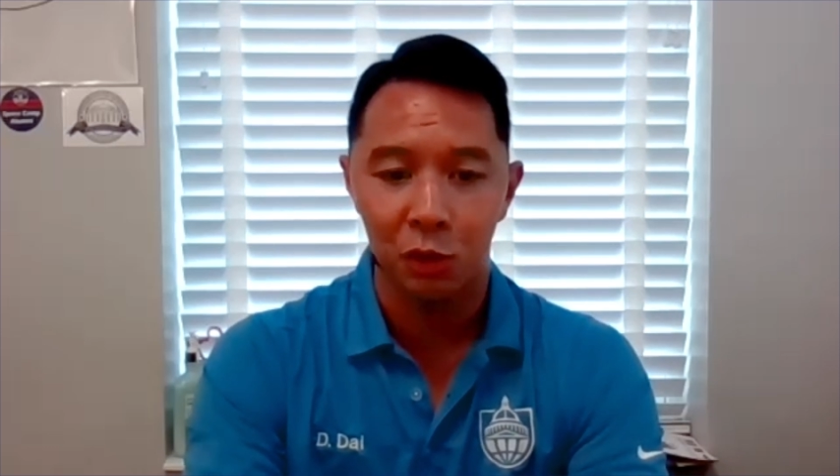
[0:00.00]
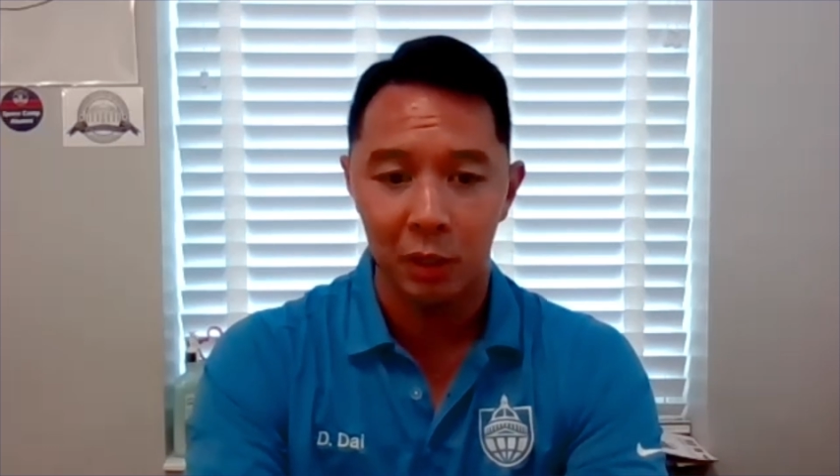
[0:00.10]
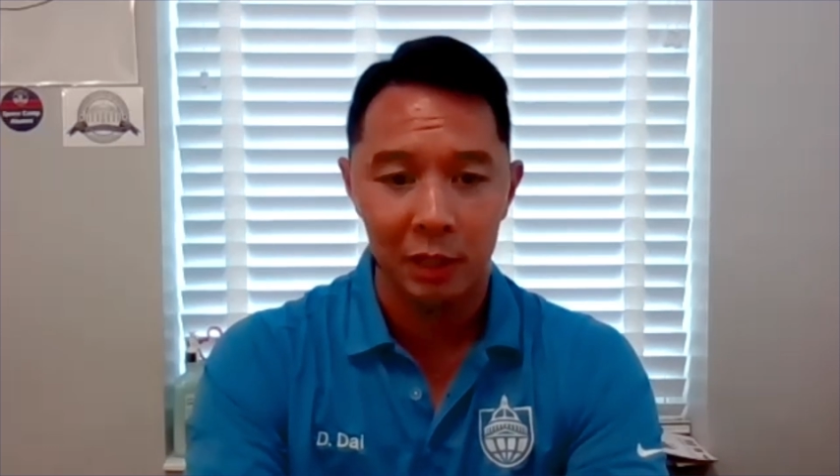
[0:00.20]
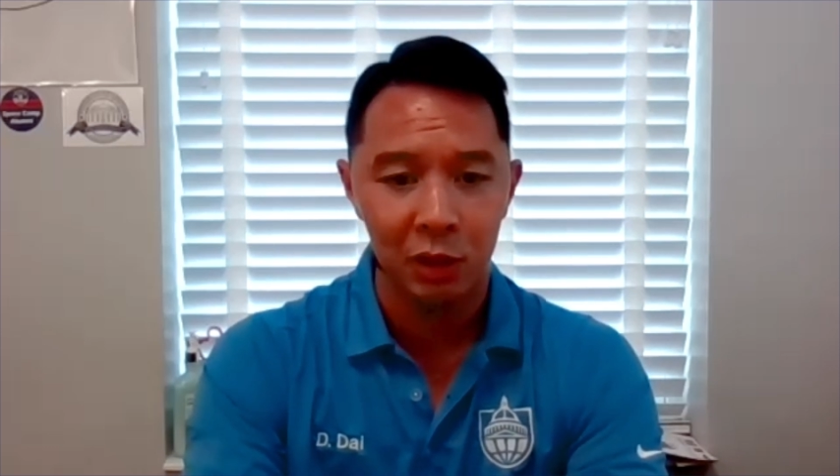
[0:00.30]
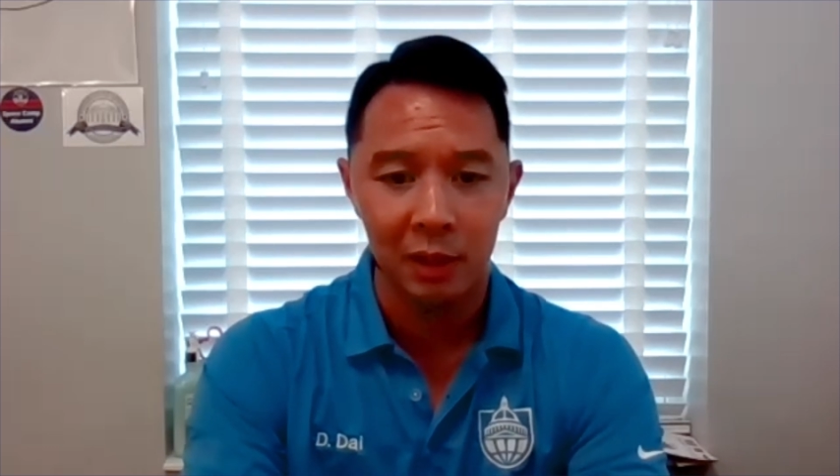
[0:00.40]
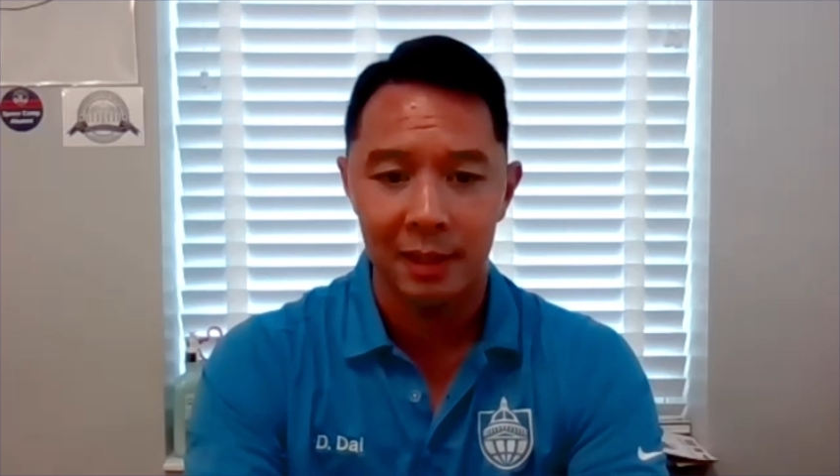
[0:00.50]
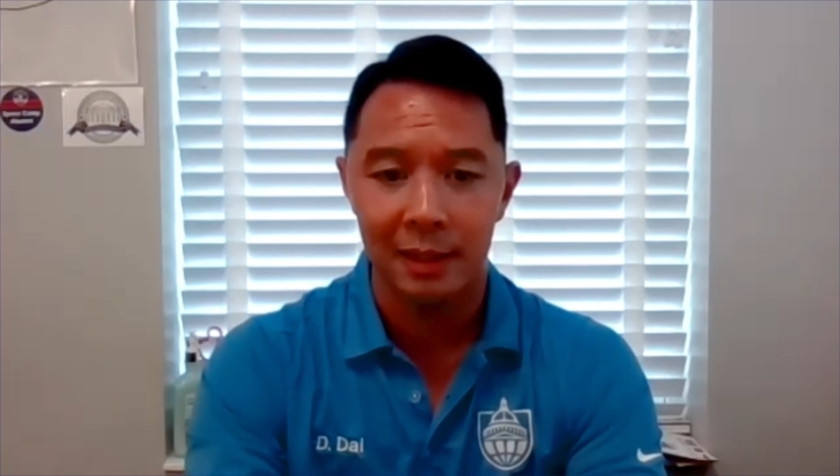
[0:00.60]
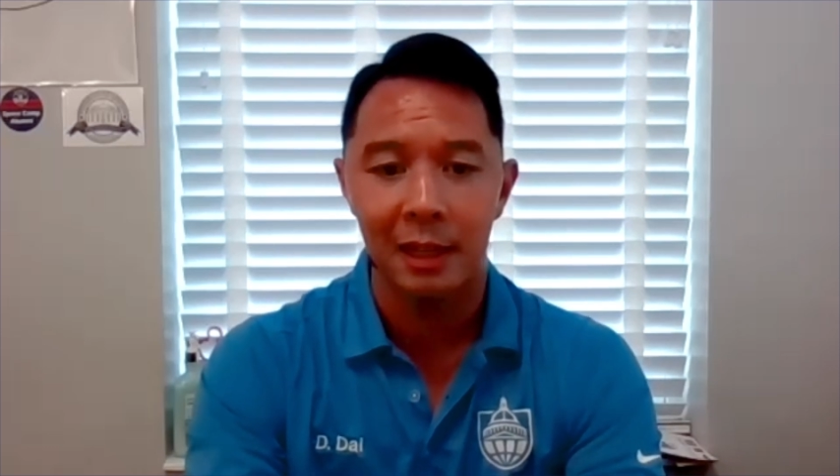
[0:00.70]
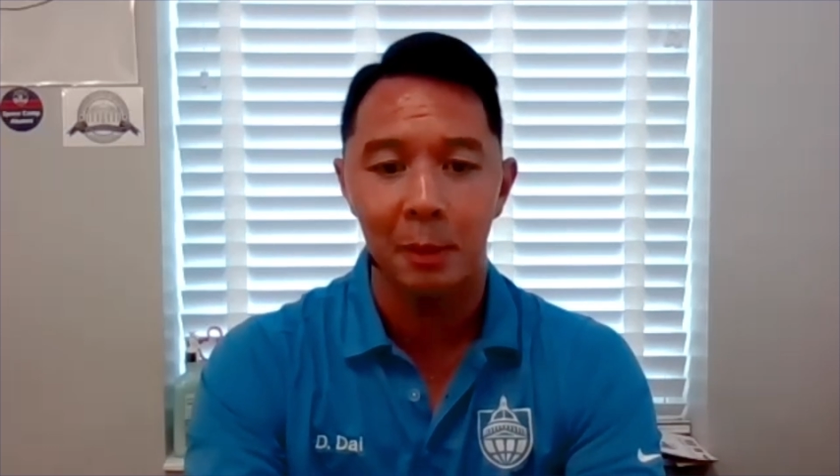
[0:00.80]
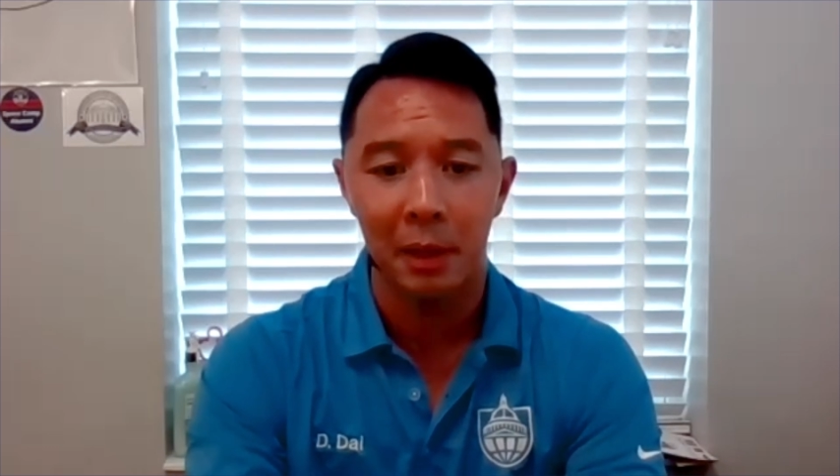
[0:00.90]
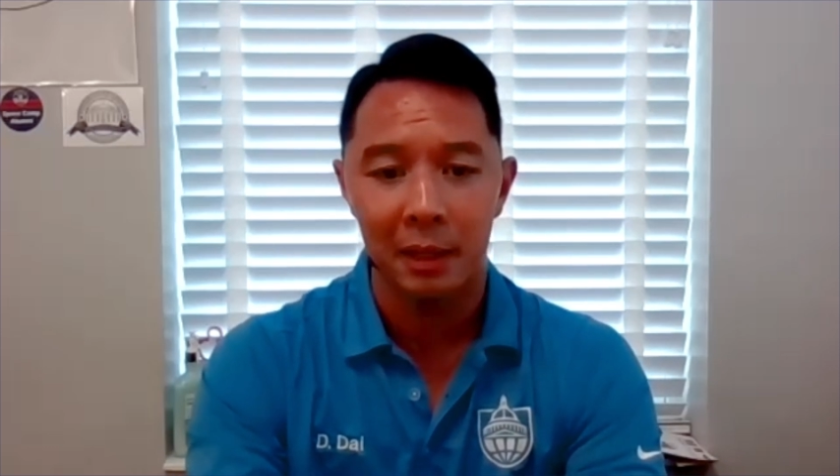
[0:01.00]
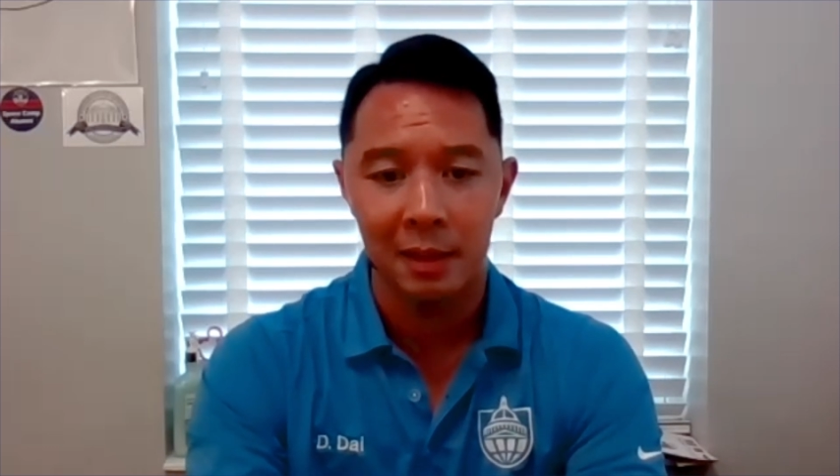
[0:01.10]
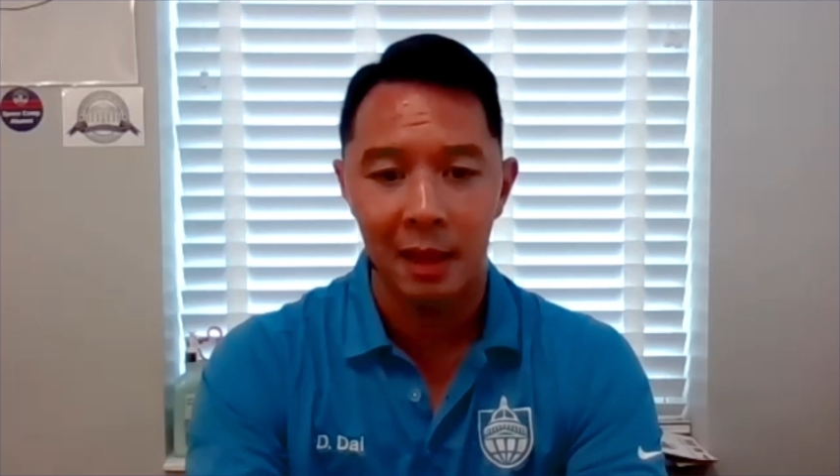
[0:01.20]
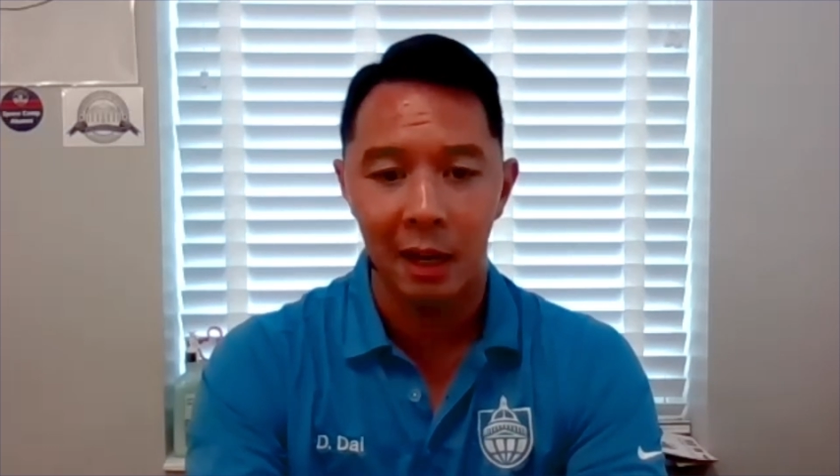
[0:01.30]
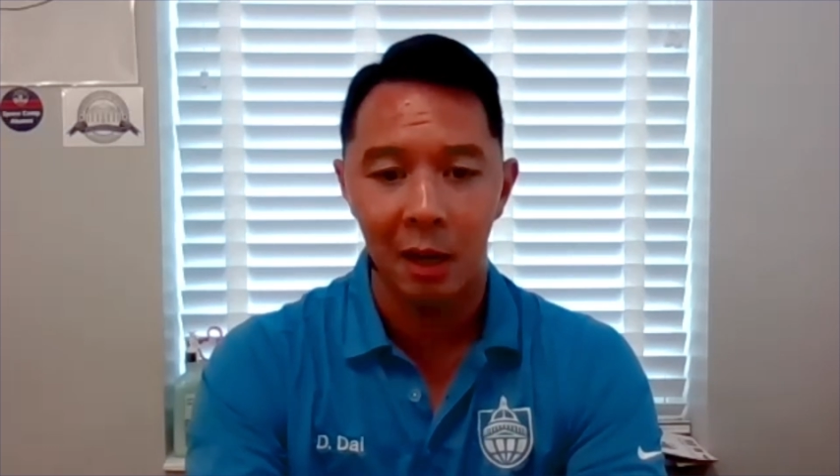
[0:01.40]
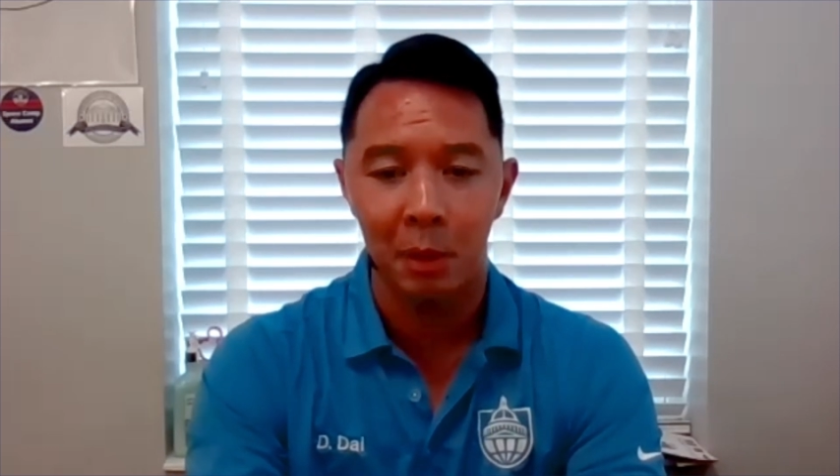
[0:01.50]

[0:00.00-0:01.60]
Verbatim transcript: traditions that take place there,